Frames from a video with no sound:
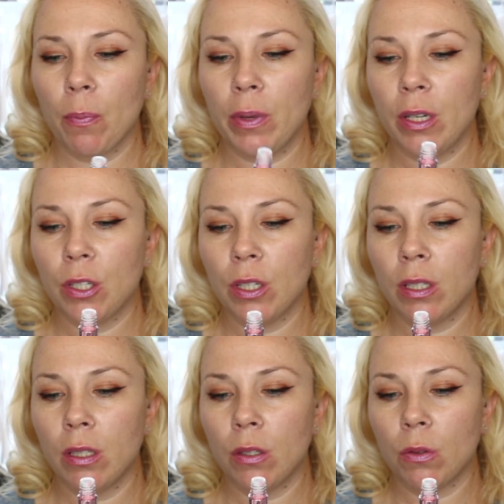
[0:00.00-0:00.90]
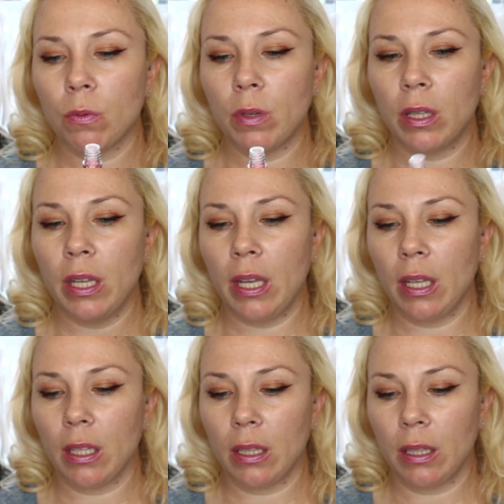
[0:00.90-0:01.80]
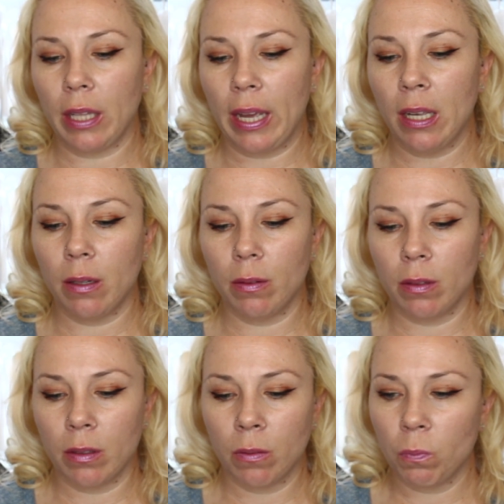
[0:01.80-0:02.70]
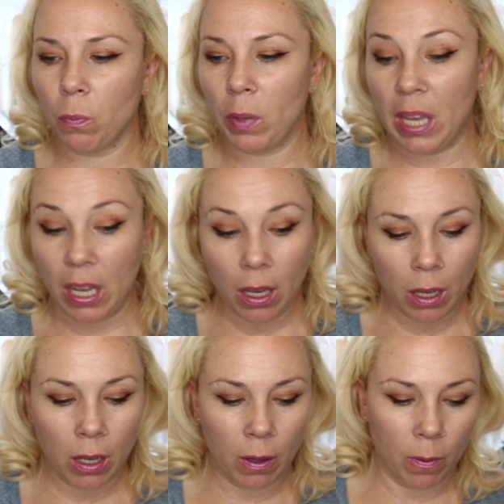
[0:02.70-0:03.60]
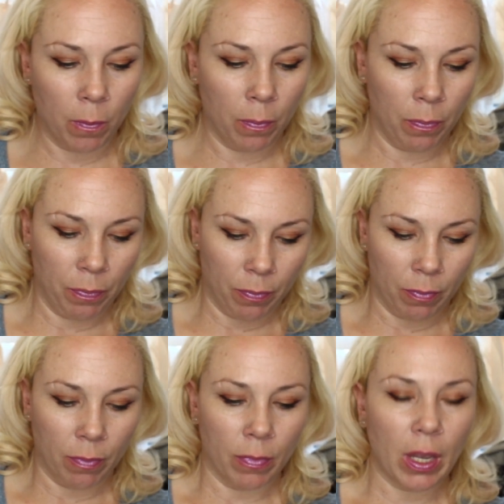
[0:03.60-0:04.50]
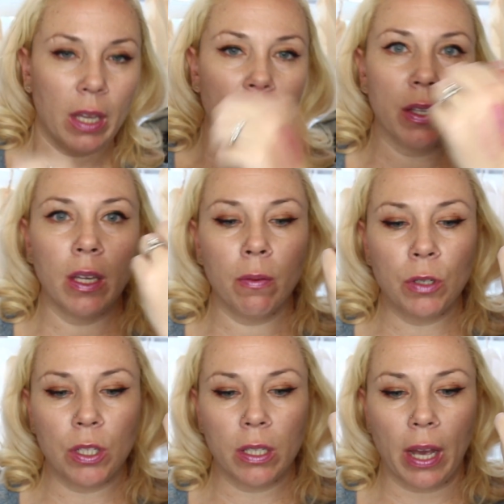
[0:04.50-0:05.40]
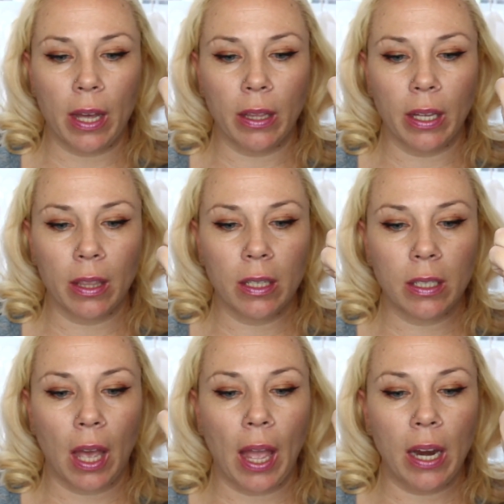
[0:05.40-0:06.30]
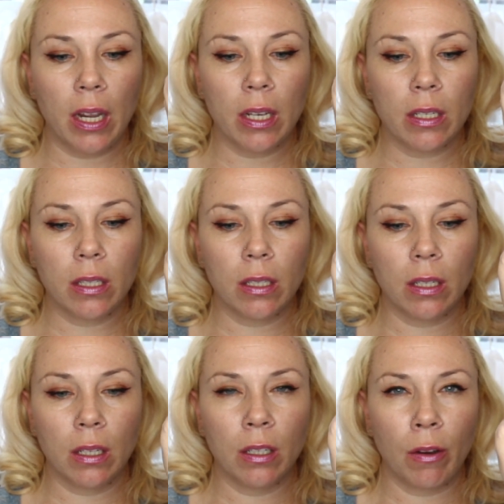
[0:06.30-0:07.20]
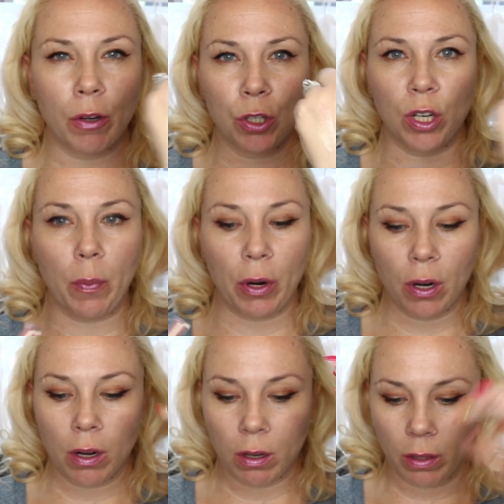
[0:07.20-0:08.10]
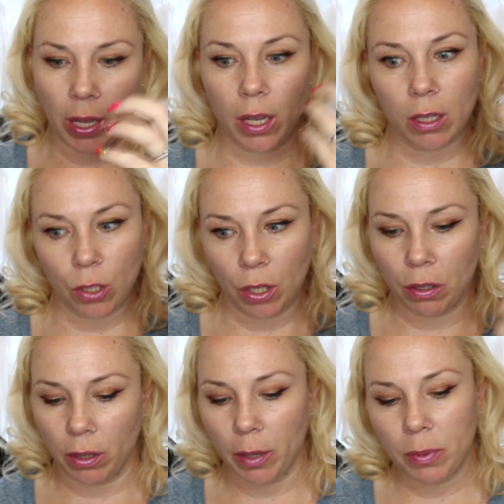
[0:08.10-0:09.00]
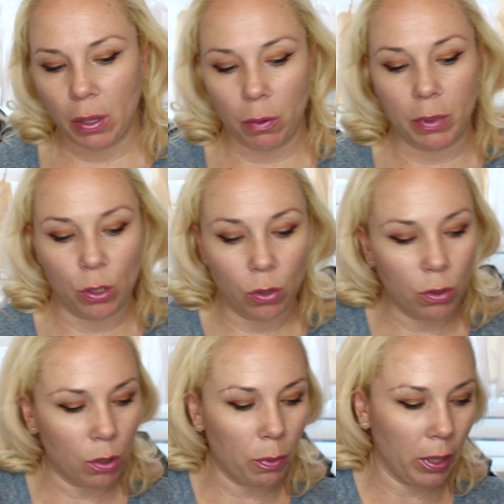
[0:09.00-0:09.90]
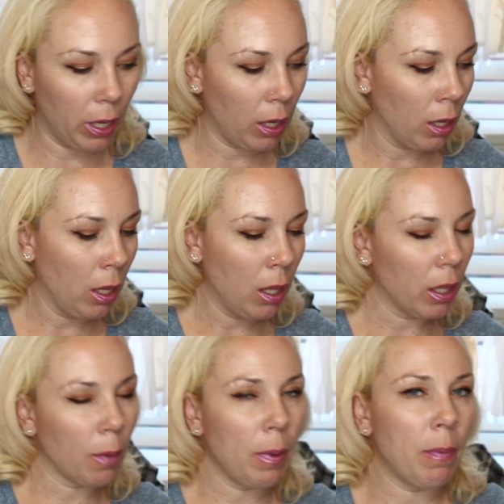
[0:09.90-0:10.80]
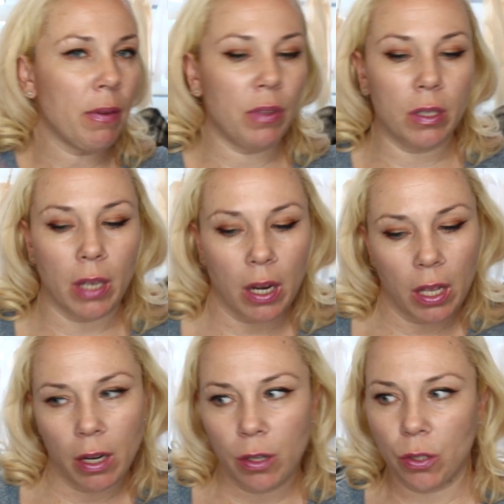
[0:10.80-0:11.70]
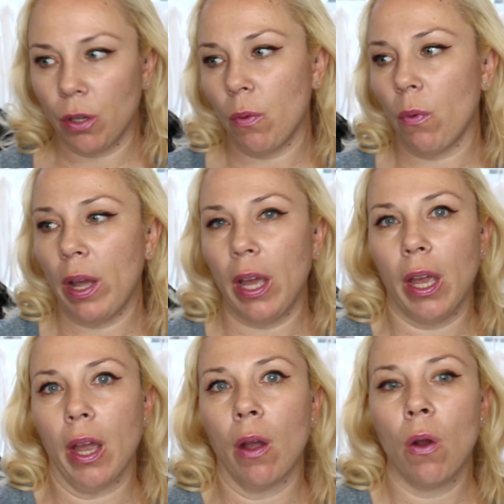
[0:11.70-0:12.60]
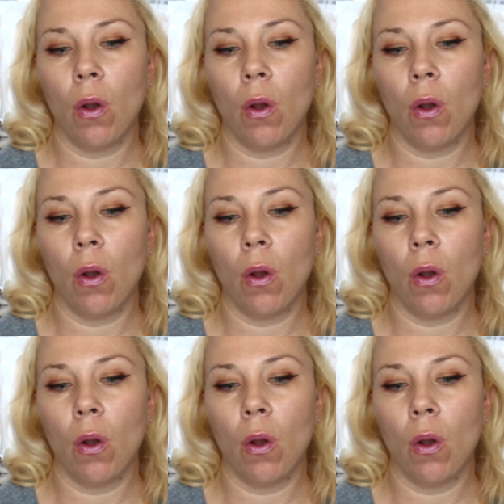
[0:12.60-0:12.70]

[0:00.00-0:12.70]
But it's just this really light pink, and I think it would just add like the tiniest shimmer like to your lips. That would be so, so pretty. Maybe if the sun hit it a certain way